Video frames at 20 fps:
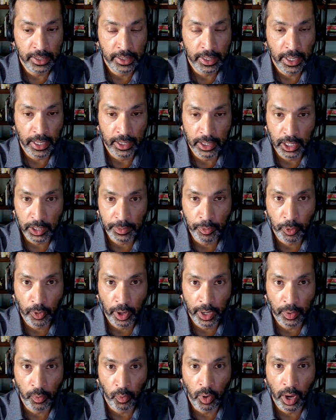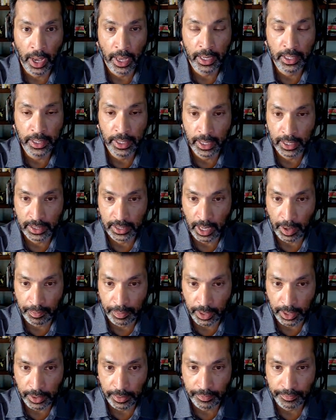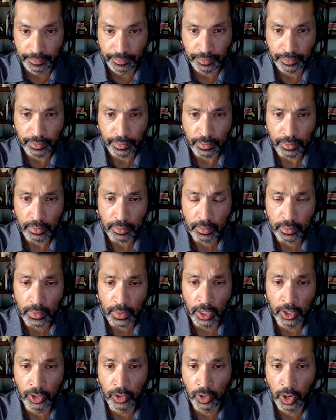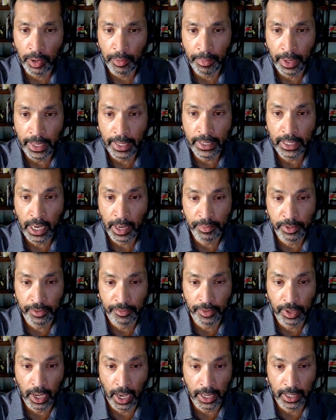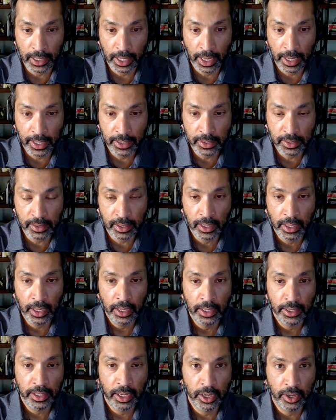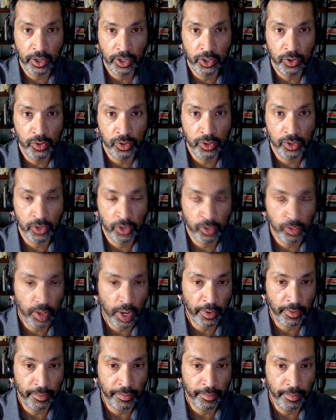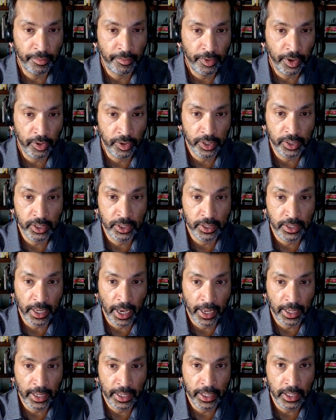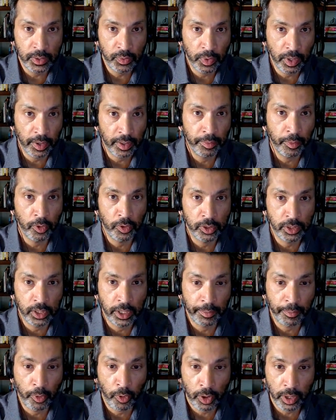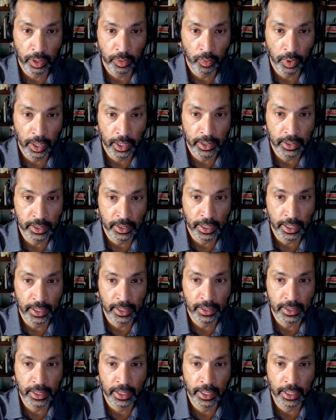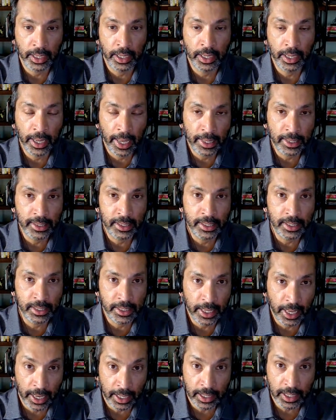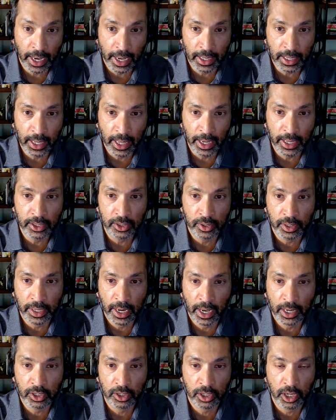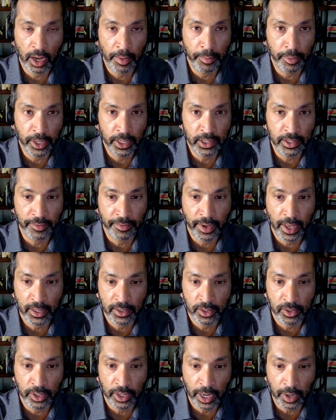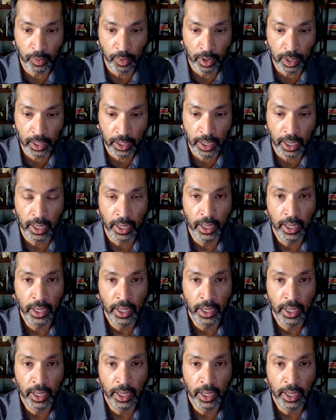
is at this point widely accepted throughout many types of guidelines that are used throughout various societies. One of the most important ones is the NCCN guidelines, or the National Comprehensive Cancer Network,